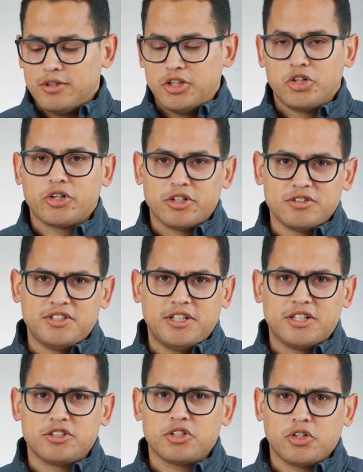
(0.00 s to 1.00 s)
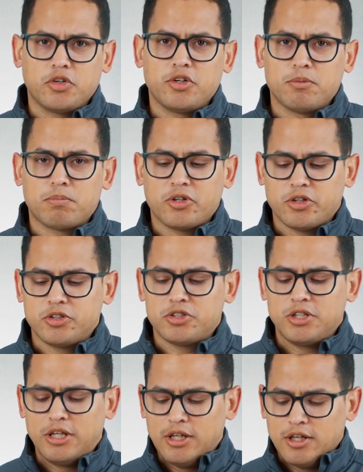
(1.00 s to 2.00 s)
and you're going to see that it's going to go ahead and
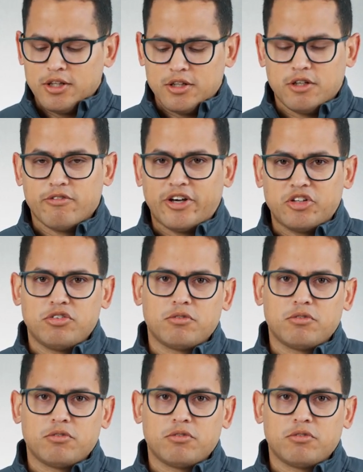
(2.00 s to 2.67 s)
purge the device in